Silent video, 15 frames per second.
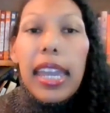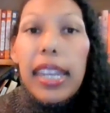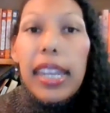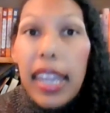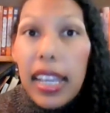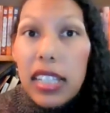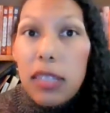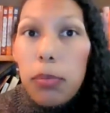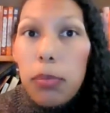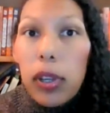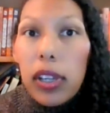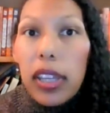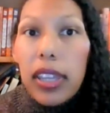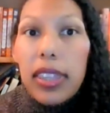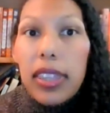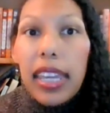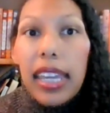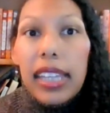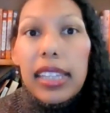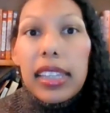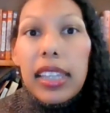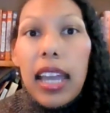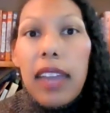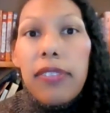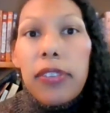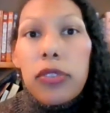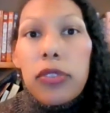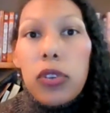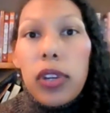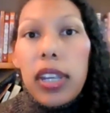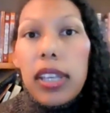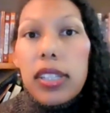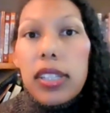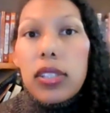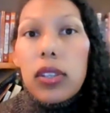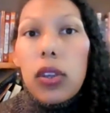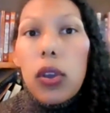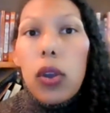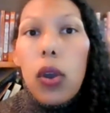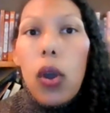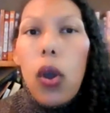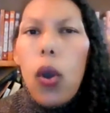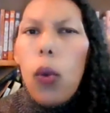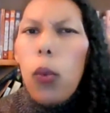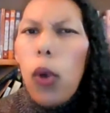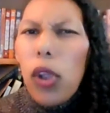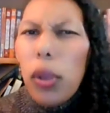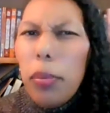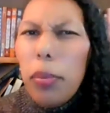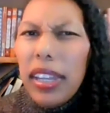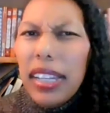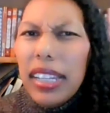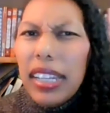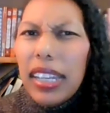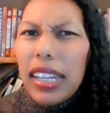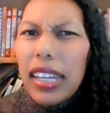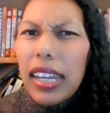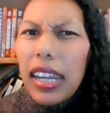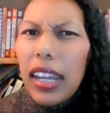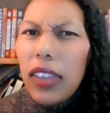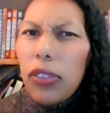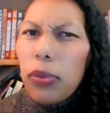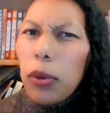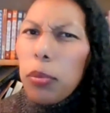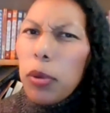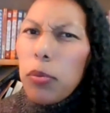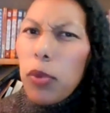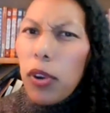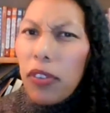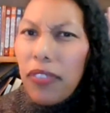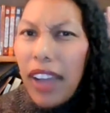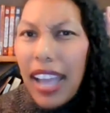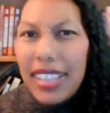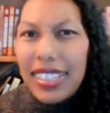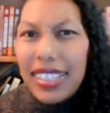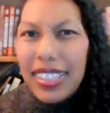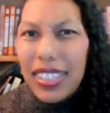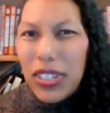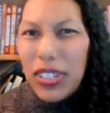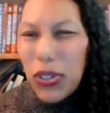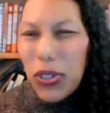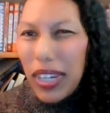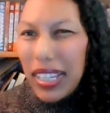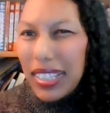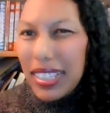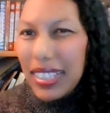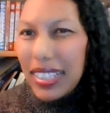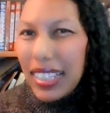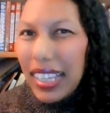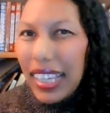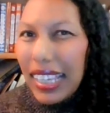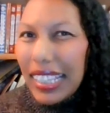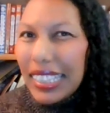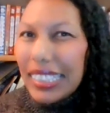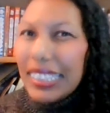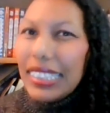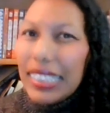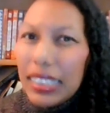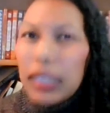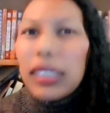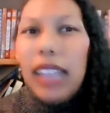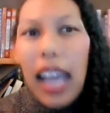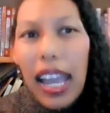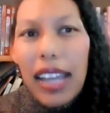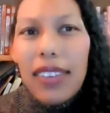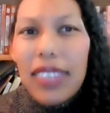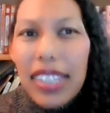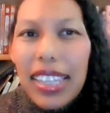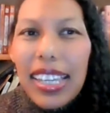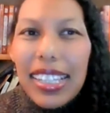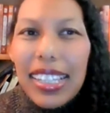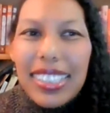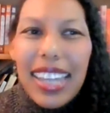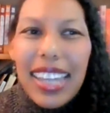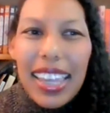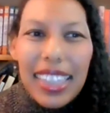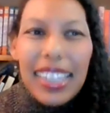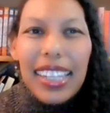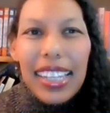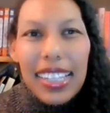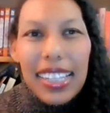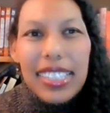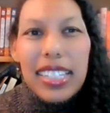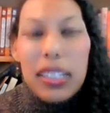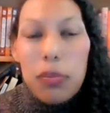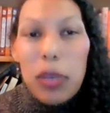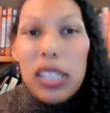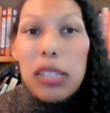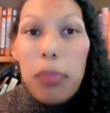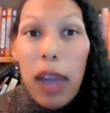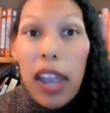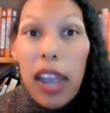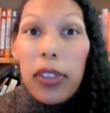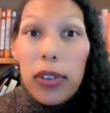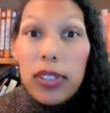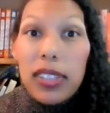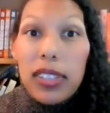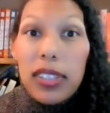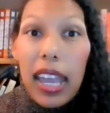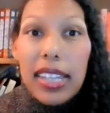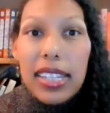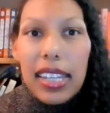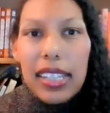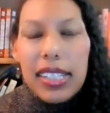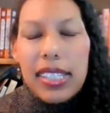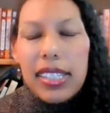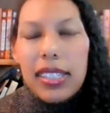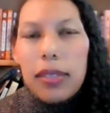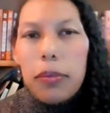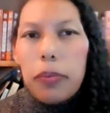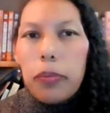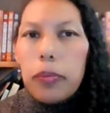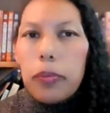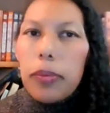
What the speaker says: In his book, The Hidden Life of Trees, Wohlleben anthropomorphizes the trees, kind of to the extent that he is dismissed by other scientists.